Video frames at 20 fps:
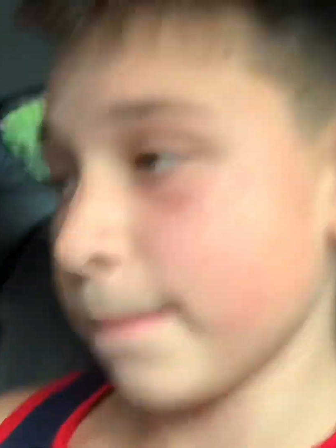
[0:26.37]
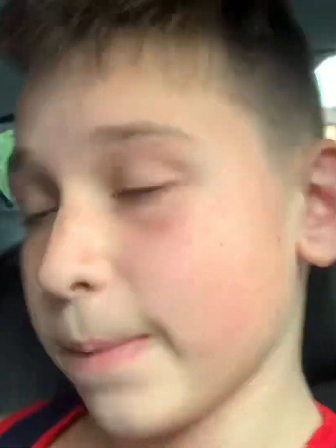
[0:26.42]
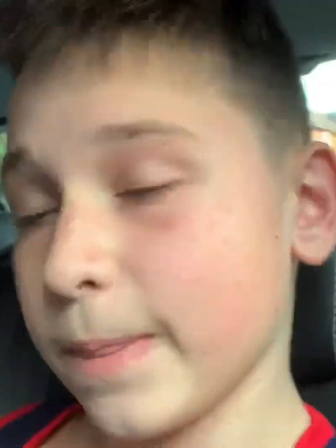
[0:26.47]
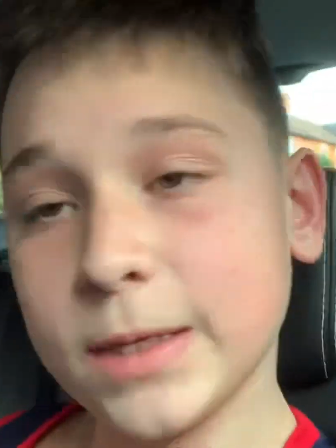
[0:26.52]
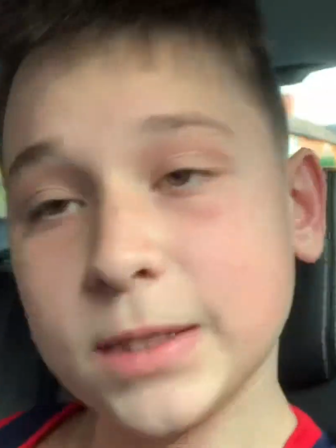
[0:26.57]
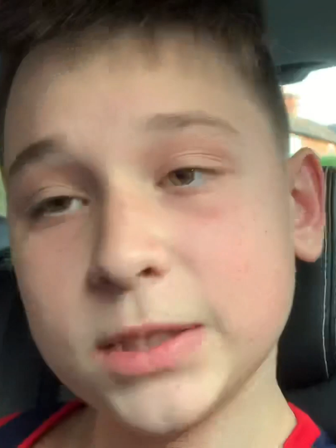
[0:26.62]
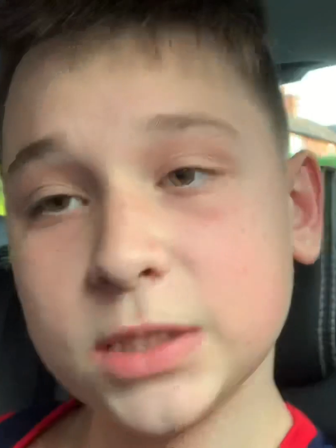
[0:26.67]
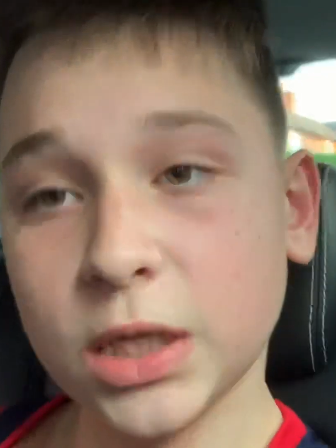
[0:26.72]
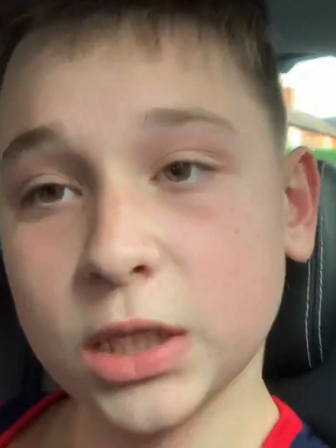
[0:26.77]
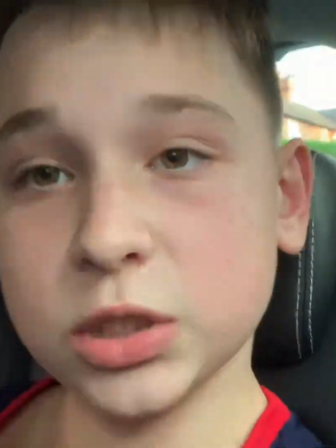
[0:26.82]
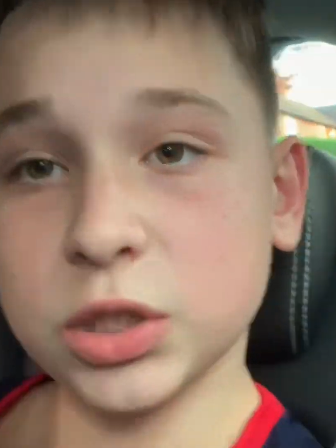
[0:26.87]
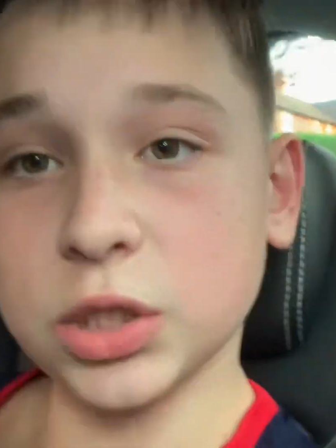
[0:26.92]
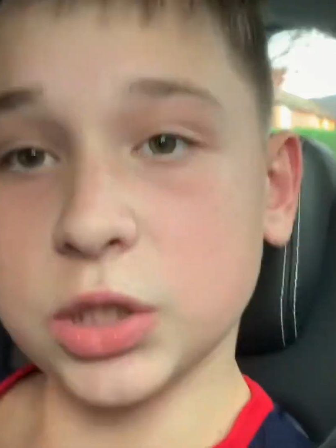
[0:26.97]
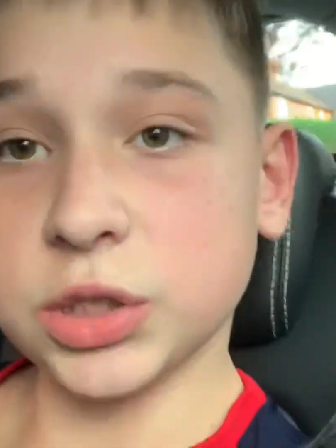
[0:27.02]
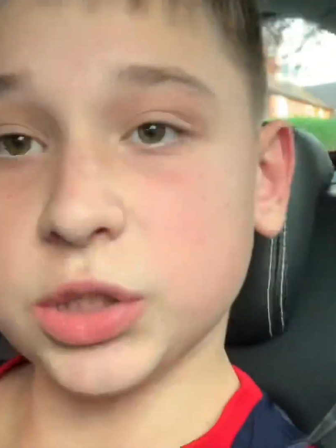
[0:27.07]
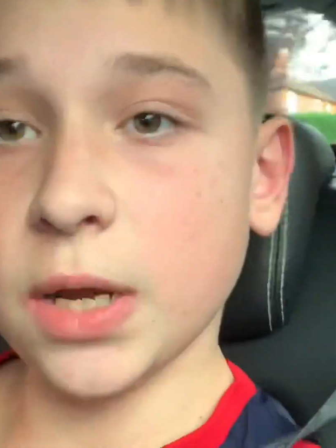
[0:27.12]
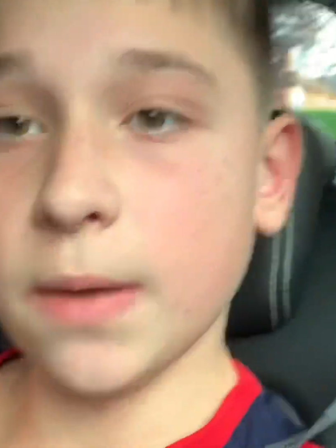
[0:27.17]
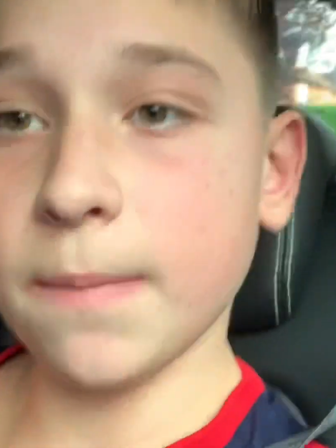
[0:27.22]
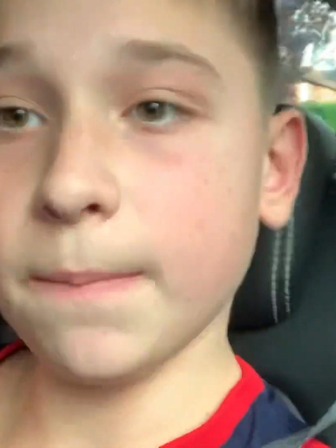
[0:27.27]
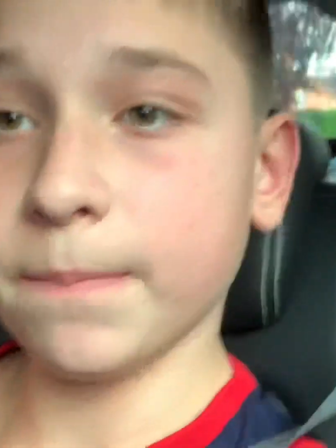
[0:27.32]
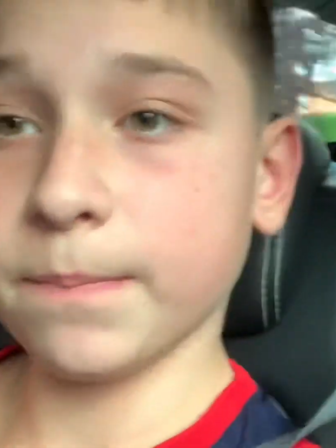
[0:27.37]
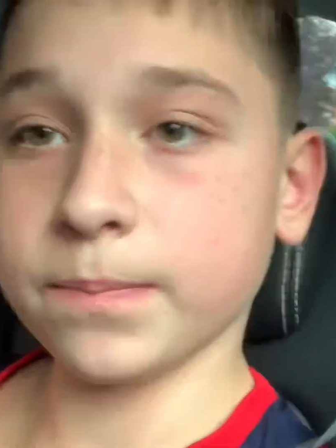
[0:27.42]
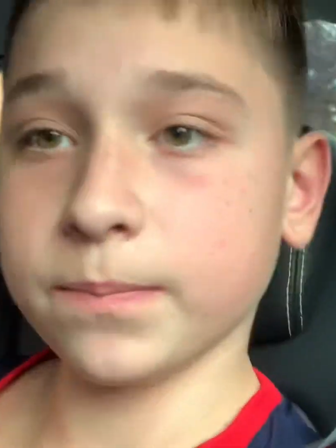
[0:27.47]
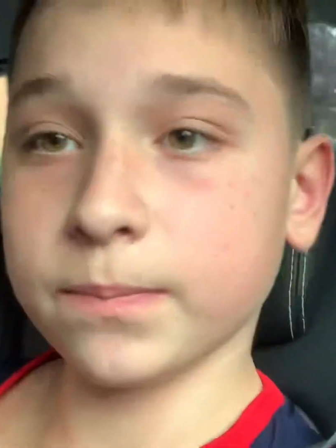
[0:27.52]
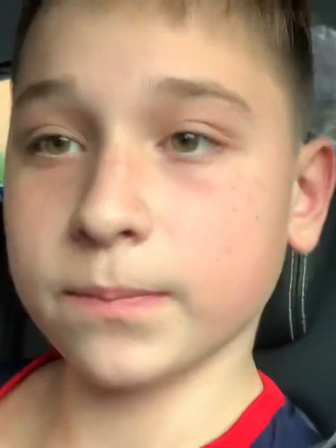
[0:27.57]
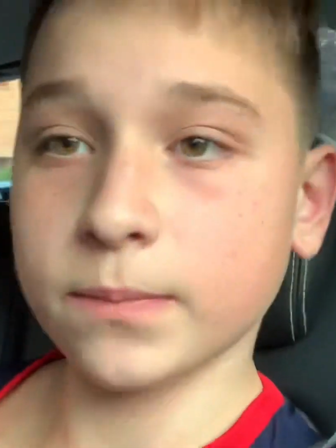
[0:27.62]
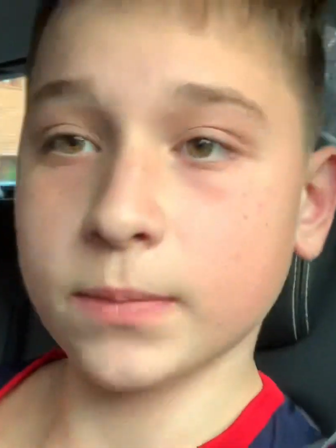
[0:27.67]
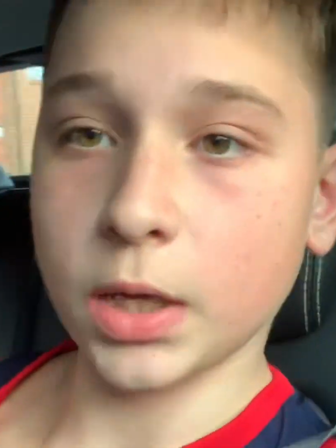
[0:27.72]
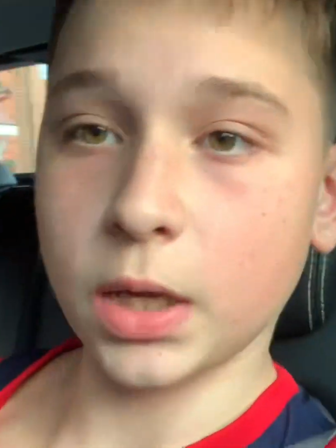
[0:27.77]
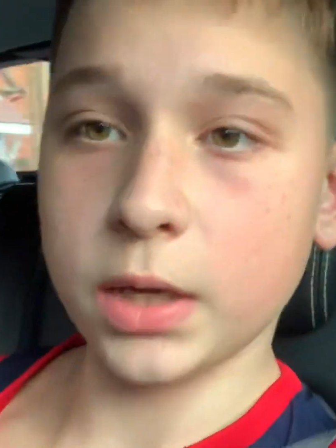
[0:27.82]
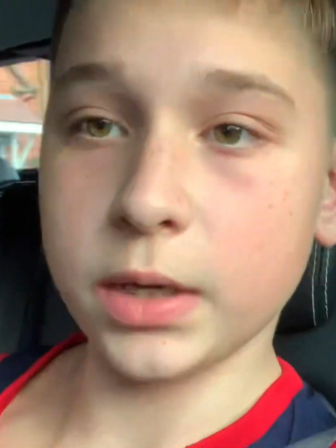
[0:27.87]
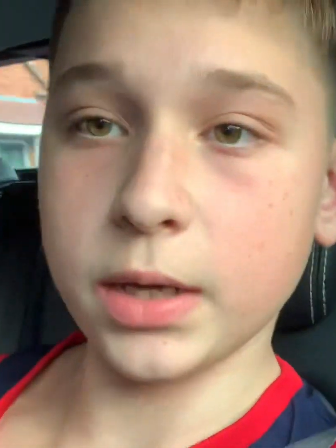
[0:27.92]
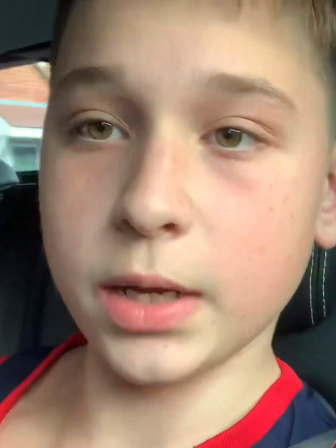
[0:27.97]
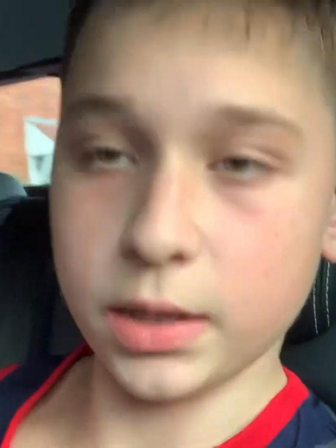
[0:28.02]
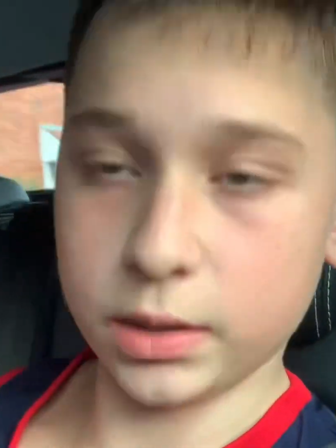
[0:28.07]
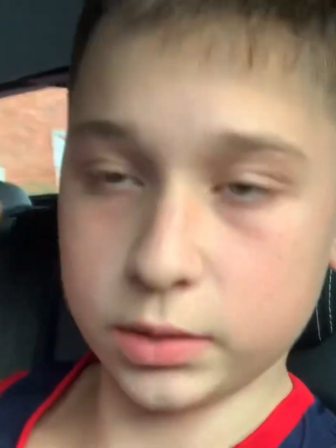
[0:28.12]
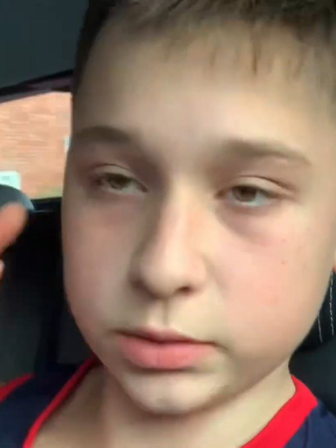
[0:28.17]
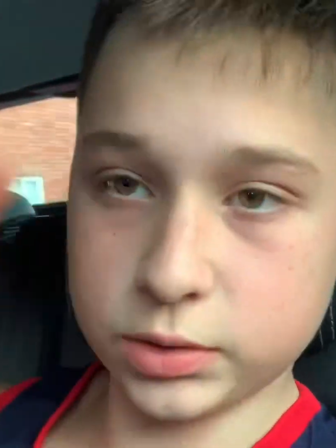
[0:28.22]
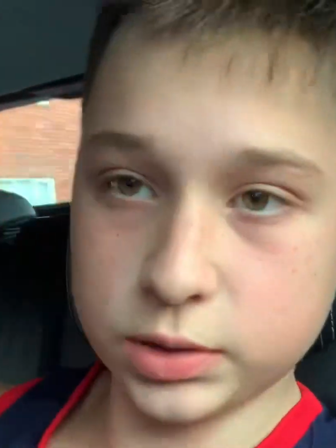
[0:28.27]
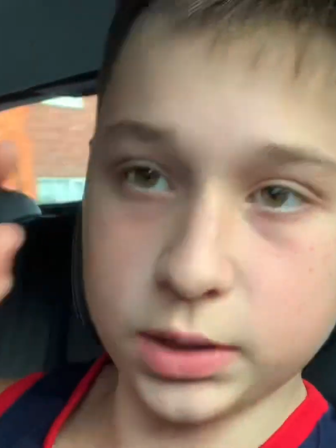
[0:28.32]
Let's get to the gym. And
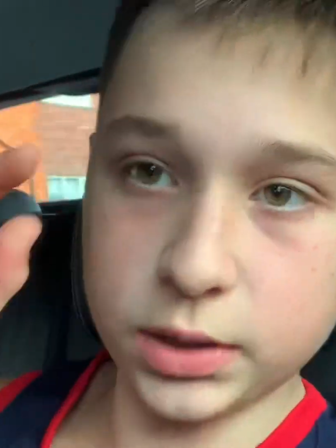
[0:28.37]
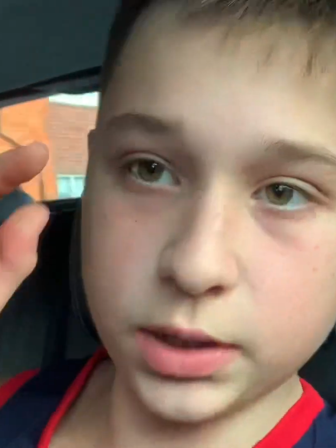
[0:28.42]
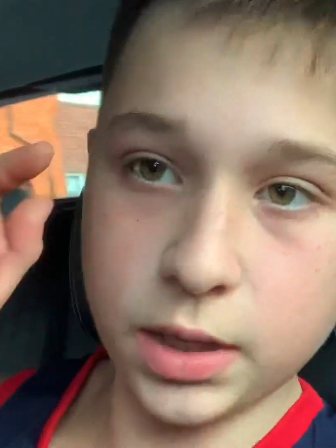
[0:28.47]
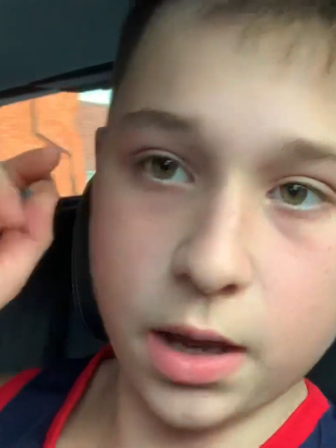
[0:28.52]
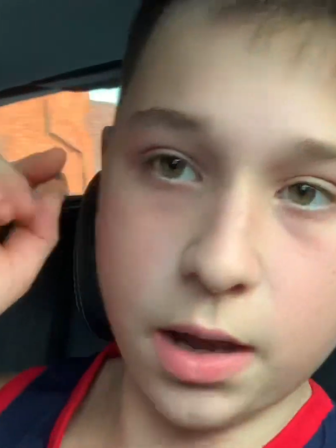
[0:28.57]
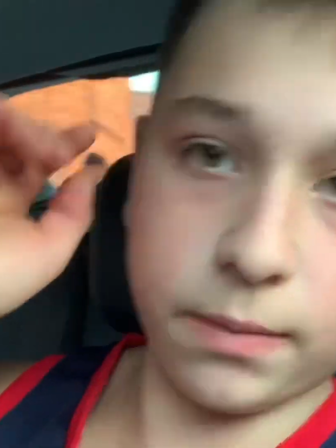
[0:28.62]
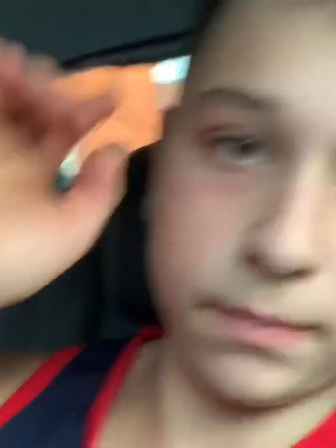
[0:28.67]
yeah, I'll see you there.